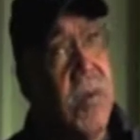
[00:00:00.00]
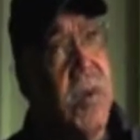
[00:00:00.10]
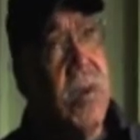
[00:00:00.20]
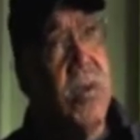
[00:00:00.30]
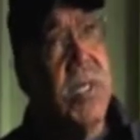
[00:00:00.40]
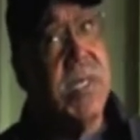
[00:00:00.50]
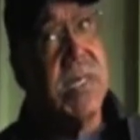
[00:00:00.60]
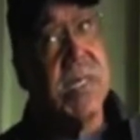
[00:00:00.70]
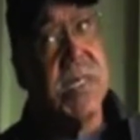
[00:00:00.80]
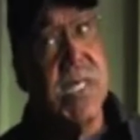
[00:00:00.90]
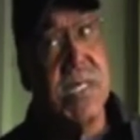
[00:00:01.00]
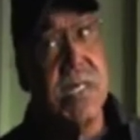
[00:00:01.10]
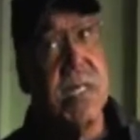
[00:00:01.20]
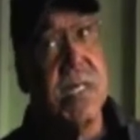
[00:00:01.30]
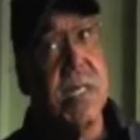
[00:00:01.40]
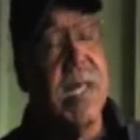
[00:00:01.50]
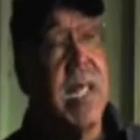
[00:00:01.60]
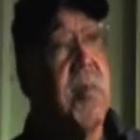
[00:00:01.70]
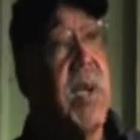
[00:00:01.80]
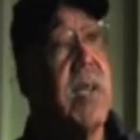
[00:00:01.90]
Well, horses teach us a
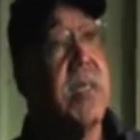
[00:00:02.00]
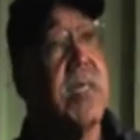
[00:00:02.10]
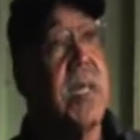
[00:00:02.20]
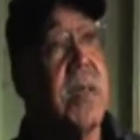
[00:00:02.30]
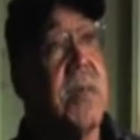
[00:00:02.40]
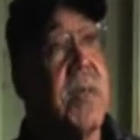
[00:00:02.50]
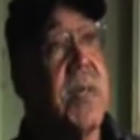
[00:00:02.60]
lot about ourselves,